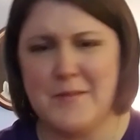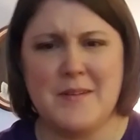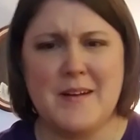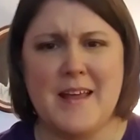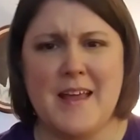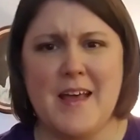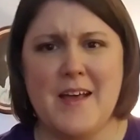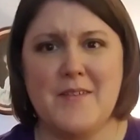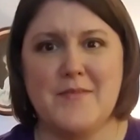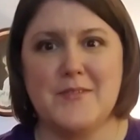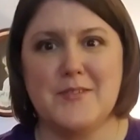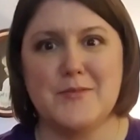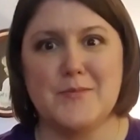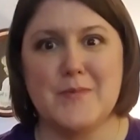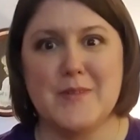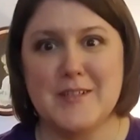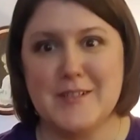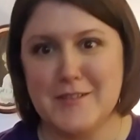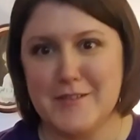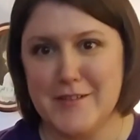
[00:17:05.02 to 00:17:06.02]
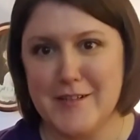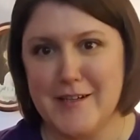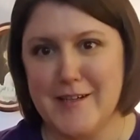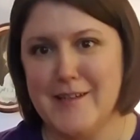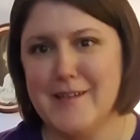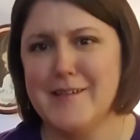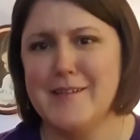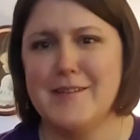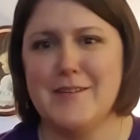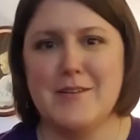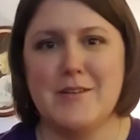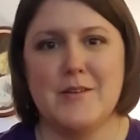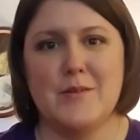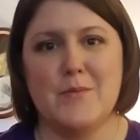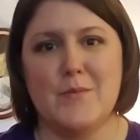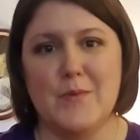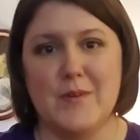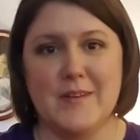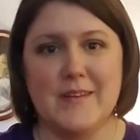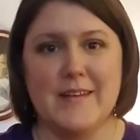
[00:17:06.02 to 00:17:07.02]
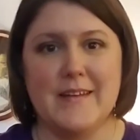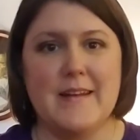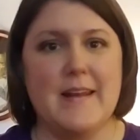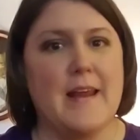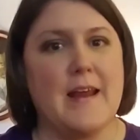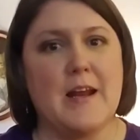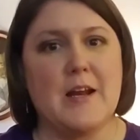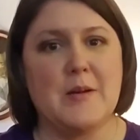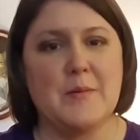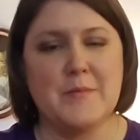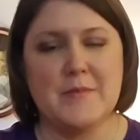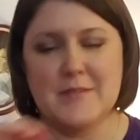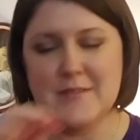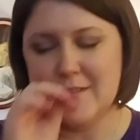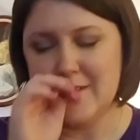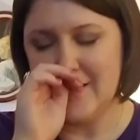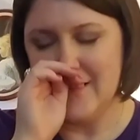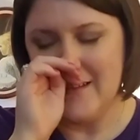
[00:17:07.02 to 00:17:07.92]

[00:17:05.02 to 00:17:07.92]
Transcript: one I have is Wintry Woodland Animals.